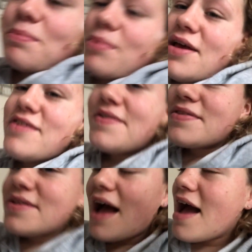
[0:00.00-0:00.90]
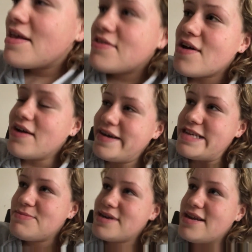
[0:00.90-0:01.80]
it's just, ah, it's so nice
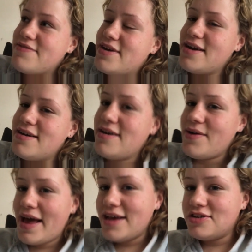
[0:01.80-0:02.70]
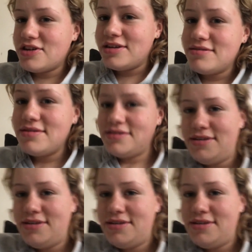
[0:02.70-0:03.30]
to be in a different location.